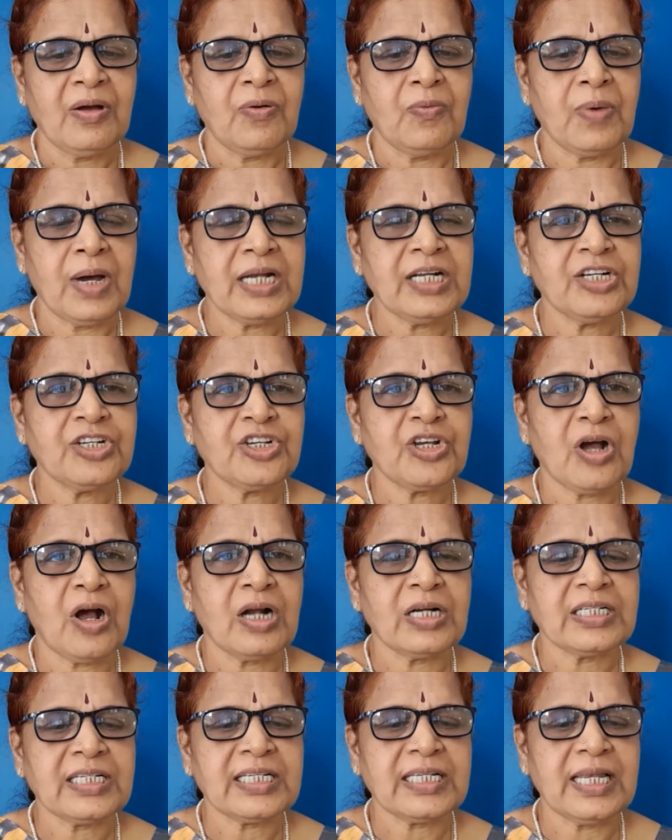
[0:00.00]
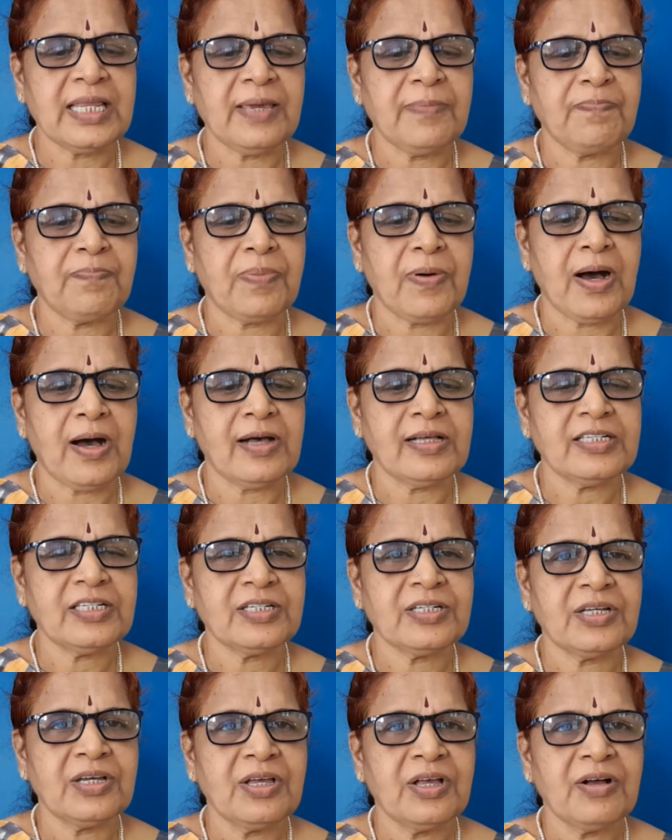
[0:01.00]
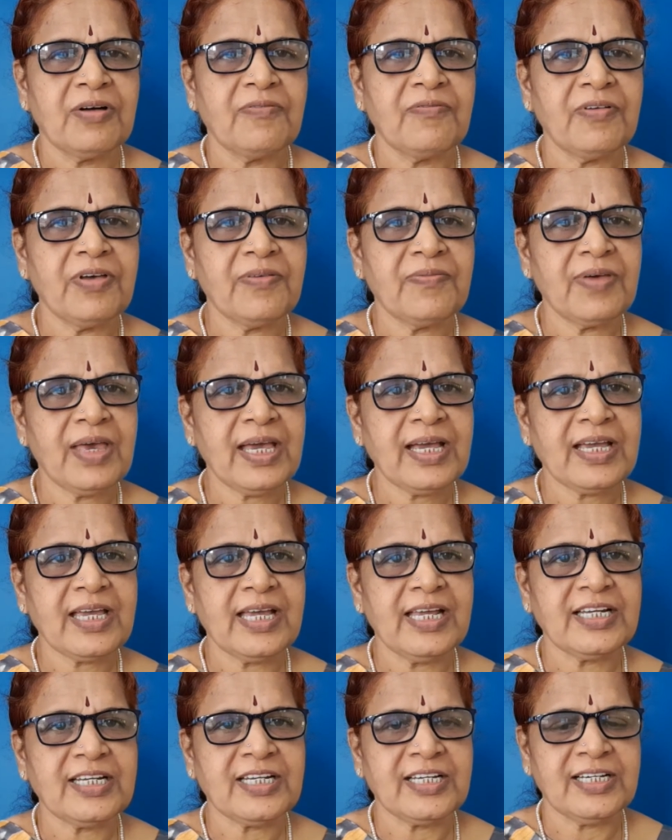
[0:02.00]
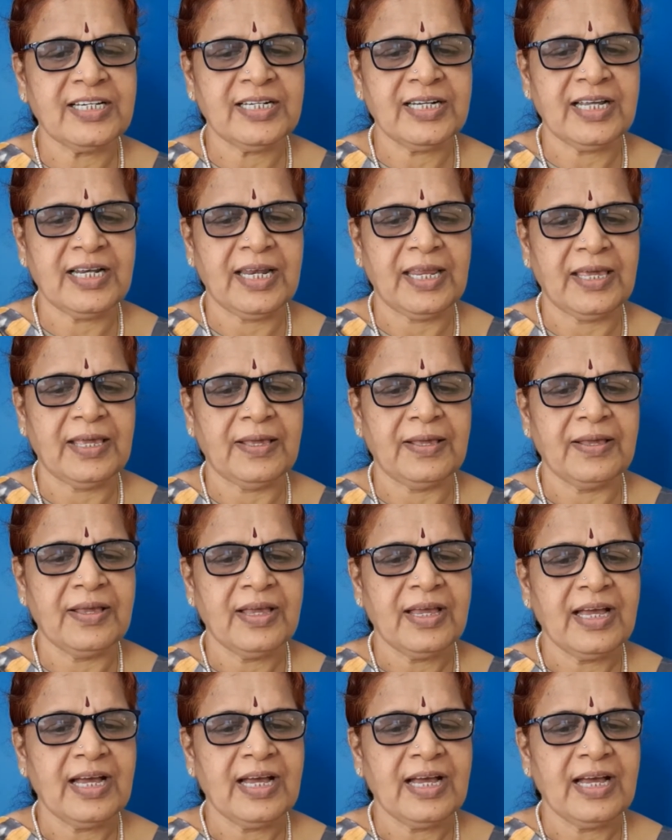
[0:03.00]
One short sleep past, we wake eternally,